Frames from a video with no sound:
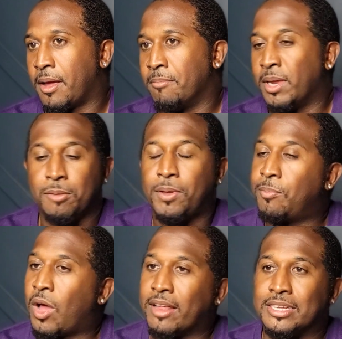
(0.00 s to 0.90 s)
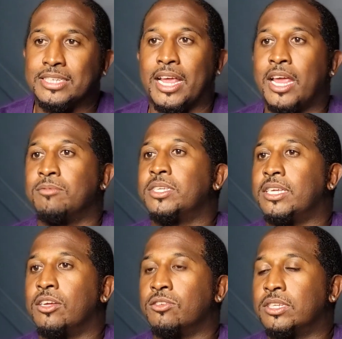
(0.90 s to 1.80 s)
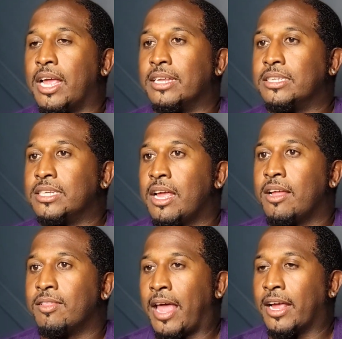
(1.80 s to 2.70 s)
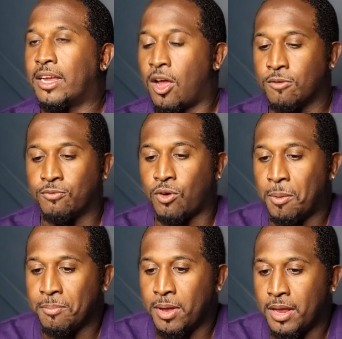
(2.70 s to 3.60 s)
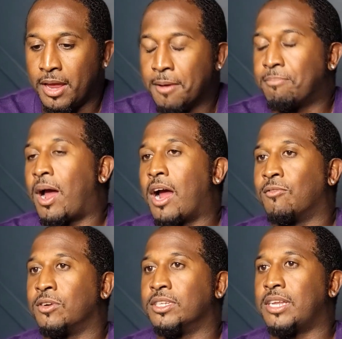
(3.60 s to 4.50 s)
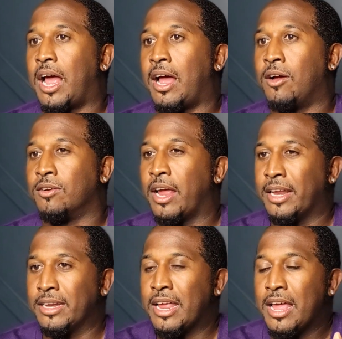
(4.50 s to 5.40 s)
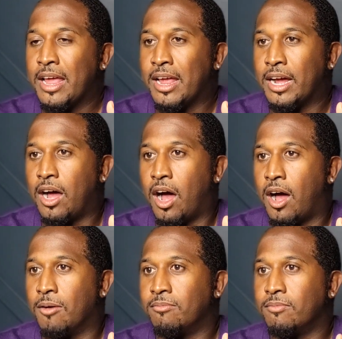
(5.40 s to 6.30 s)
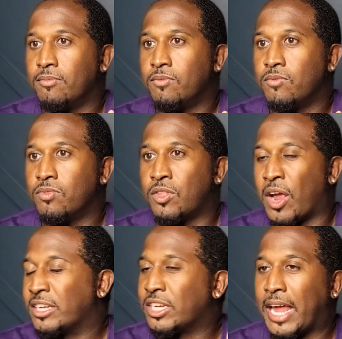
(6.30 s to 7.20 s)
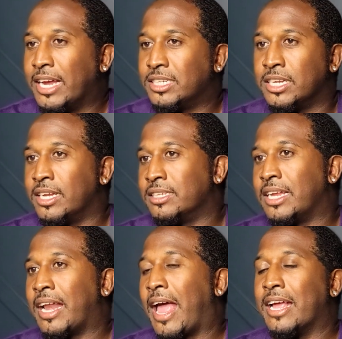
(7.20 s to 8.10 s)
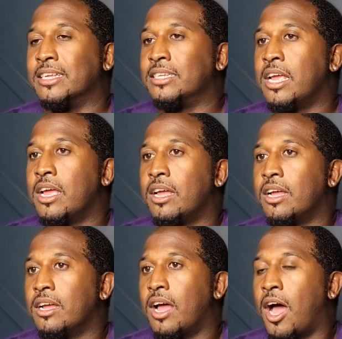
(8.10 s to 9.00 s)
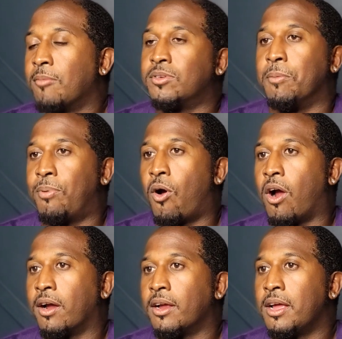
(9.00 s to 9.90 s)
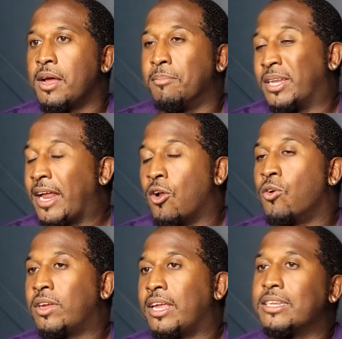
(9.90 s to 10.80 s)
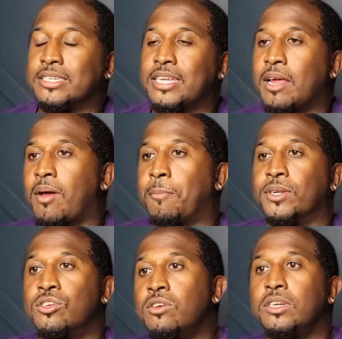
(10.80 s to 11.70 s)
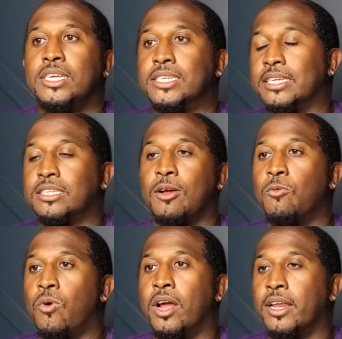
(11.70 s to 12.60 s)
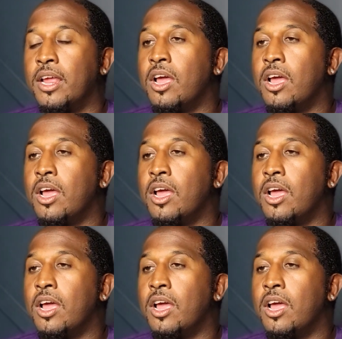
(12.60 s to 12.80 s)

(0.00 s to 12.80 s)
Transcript: Many people have the same skill sets that come from impoverished town, and the education isn't as up to par, but they don't get the same opportunities as someone